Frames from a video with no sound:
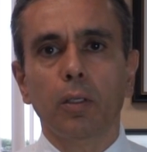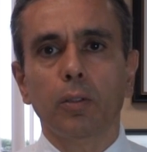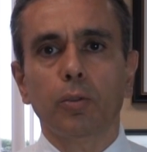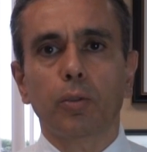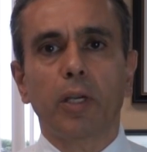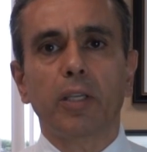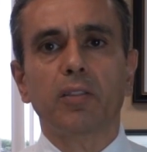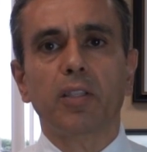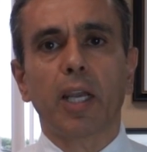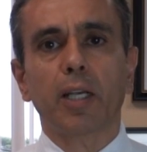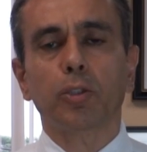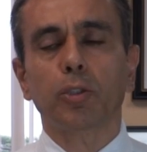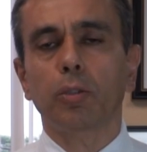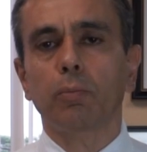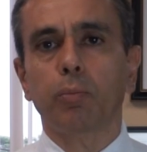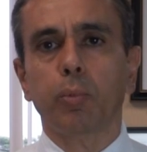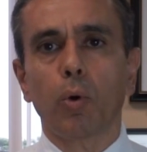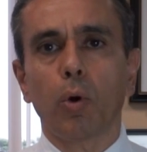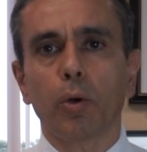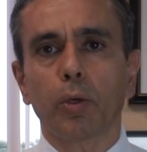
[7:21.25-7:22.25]

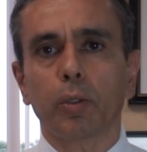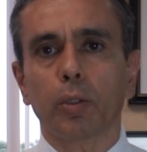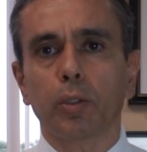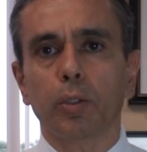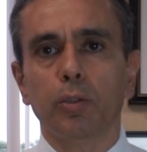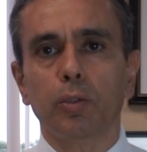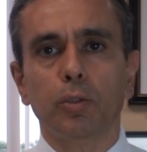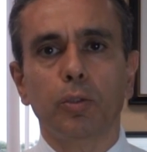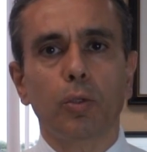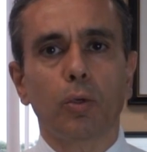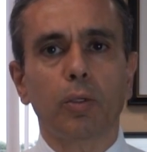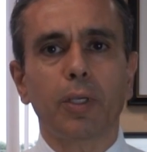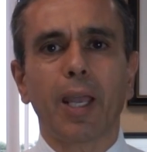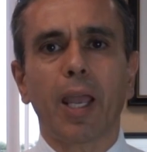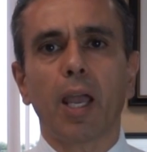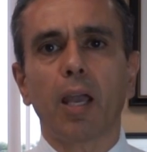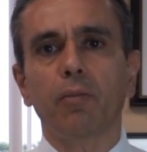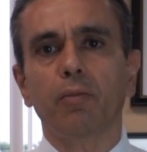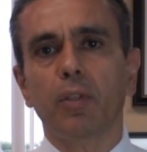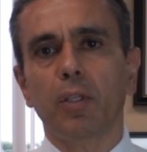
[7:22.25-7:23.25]
Transaction brokers don't
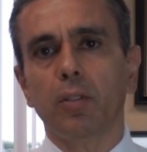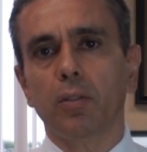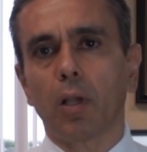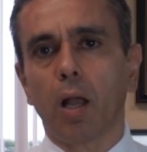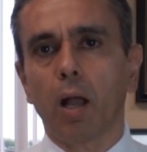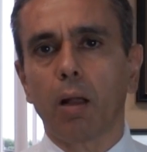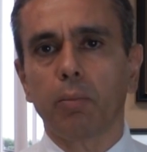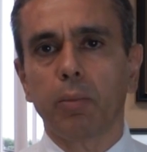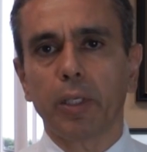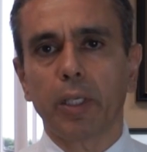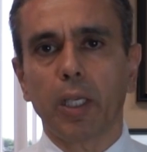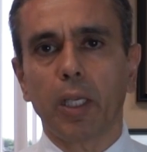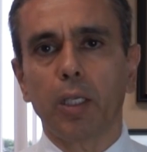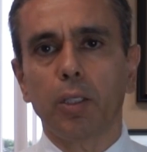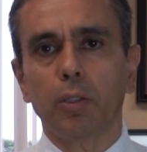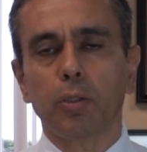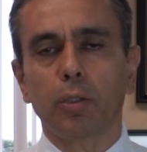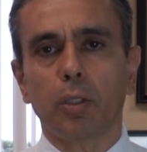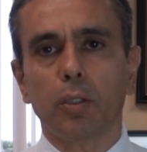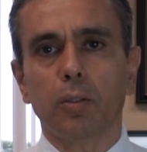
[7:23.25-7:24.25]
have these
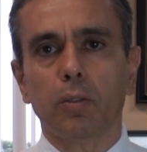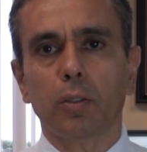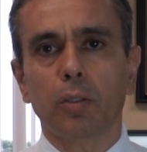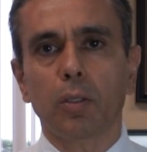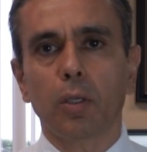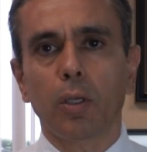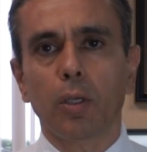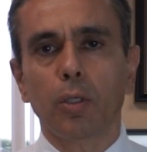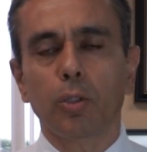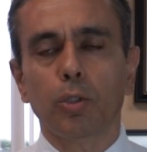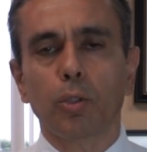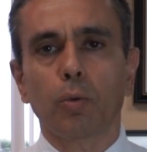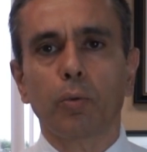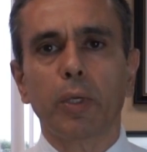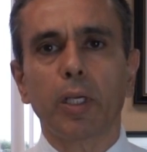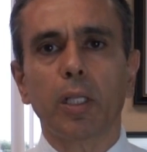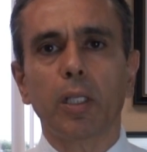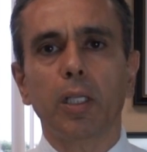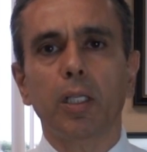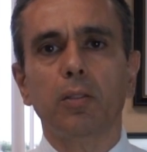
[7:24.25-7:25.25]
obligations. So
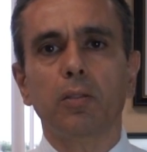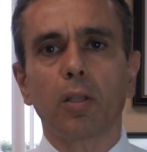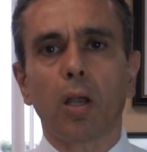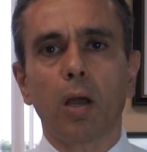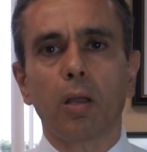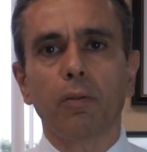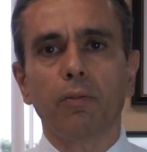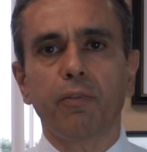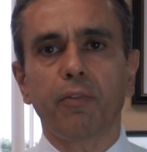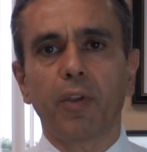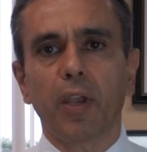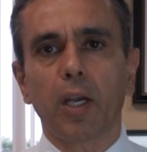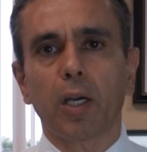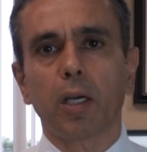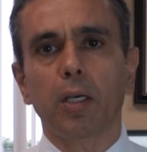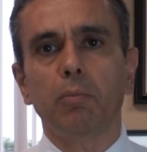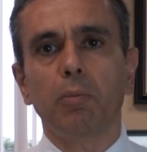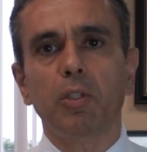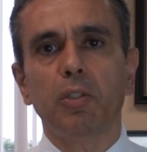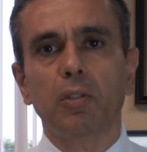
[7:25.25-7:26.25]
really, it's unfair
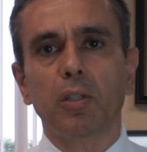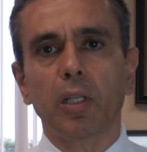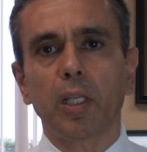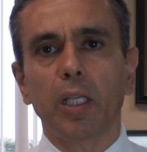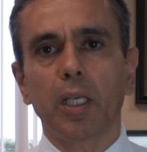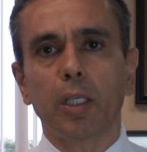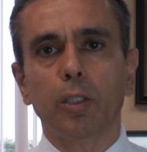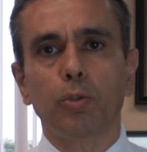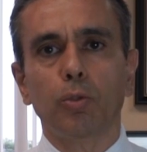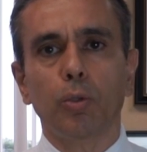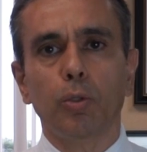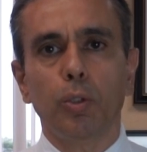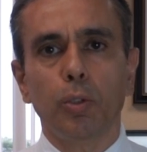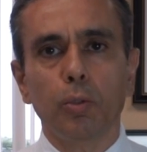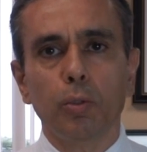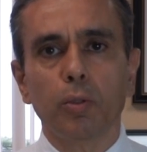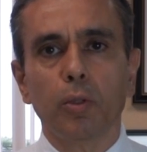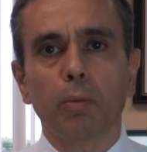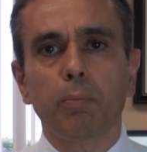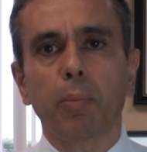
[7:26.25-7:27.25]
and misleading to
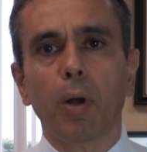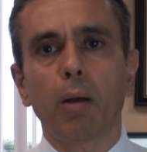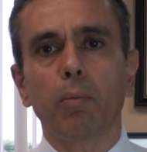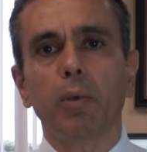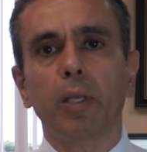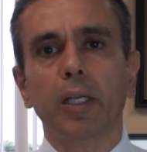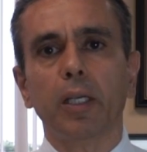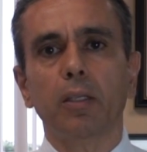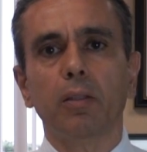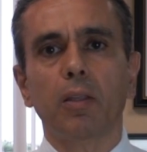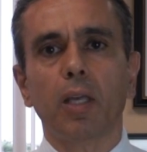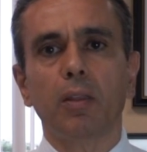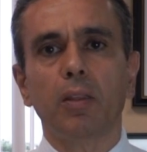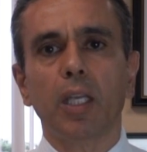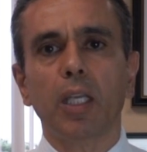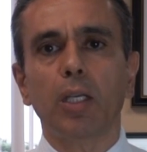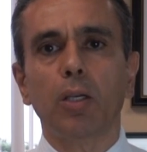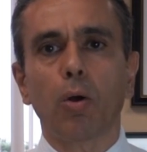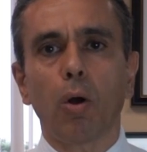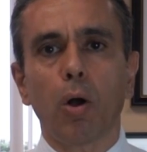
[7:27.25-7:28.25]
you, the public, that
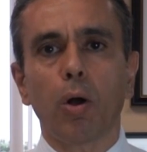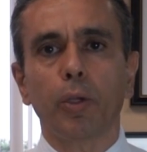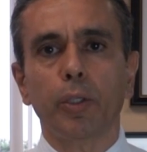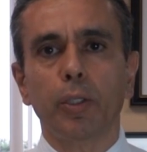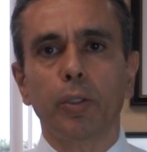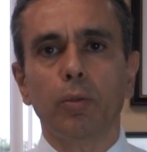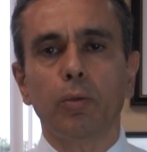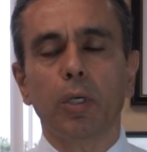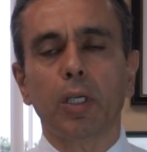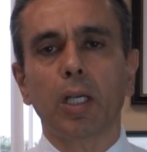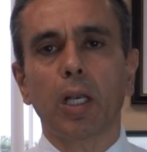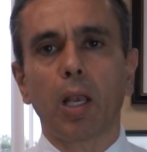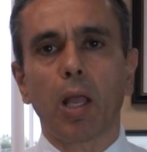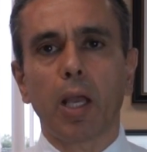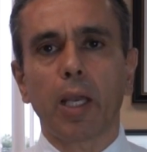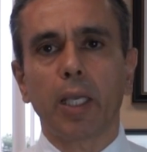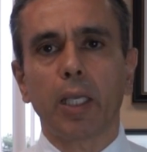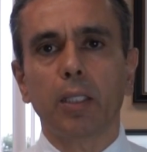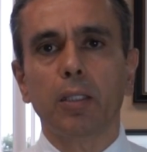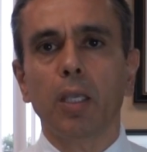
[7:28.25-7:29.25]
they call you a
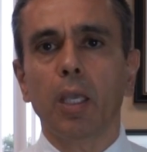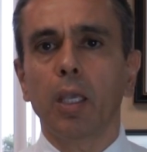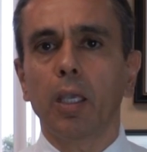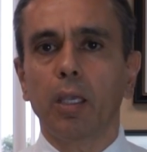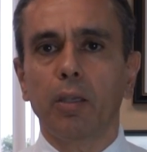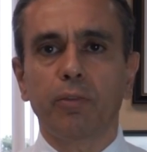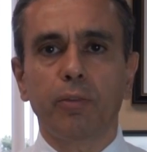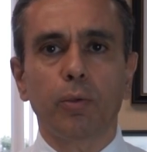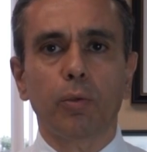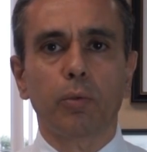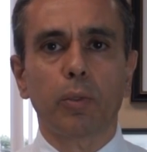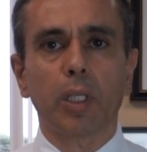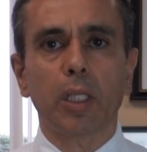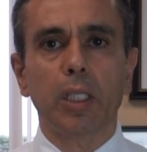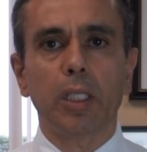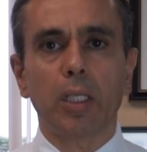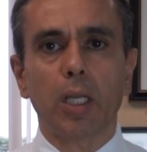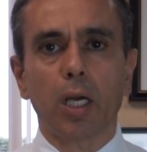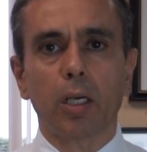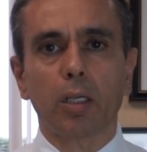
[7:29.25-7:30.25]
client if you're
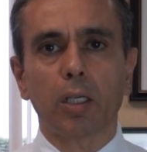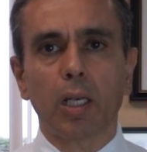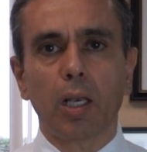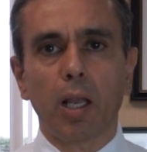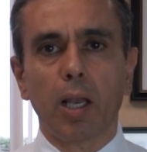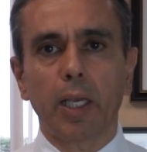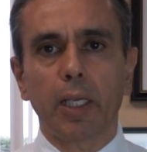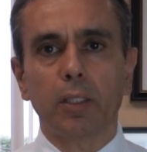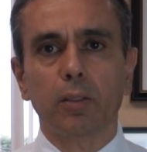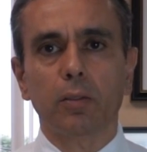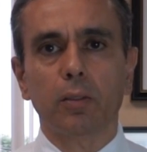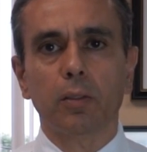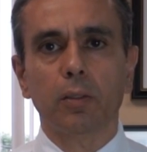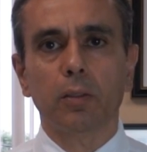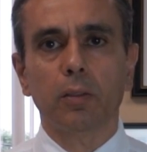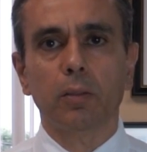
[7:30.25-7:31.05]
really not a client.